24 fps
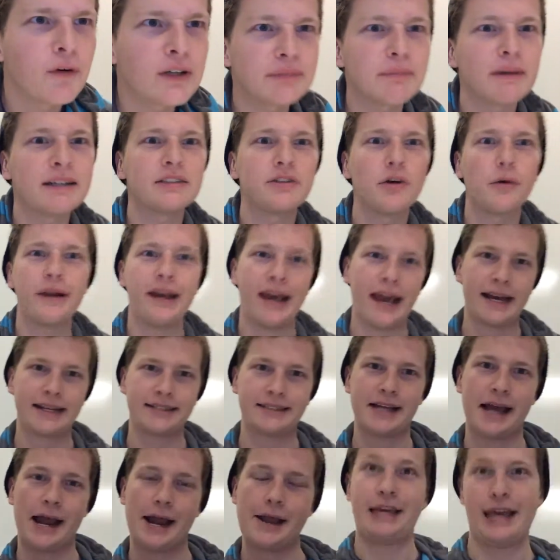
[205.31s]
What's my zodiac
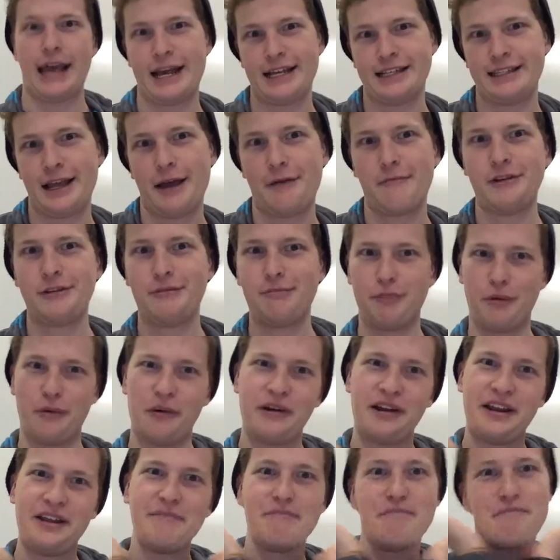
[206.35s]
sign? Cause I was
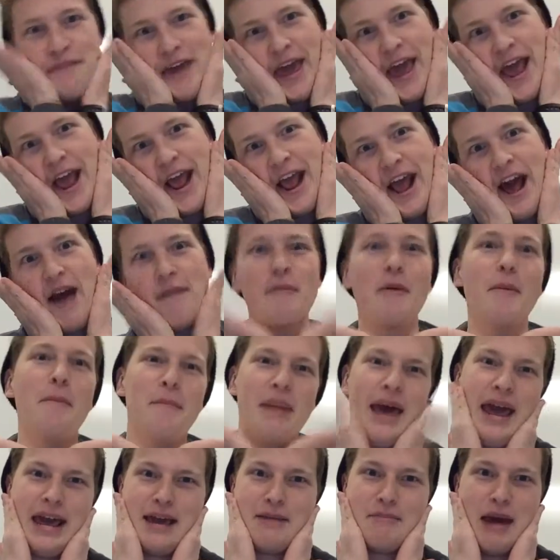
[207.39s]
born in May. I'm a
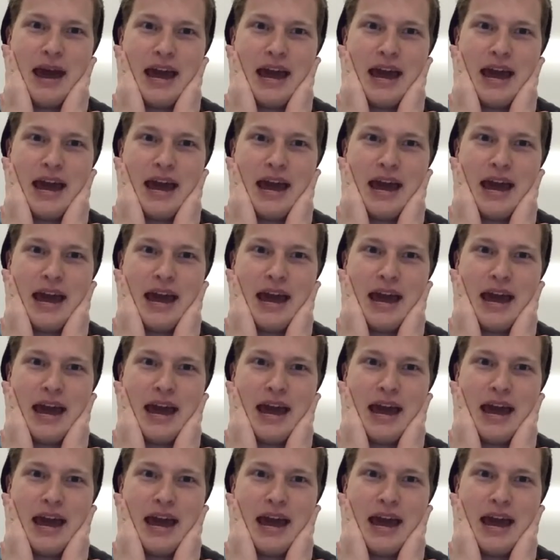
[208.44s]
May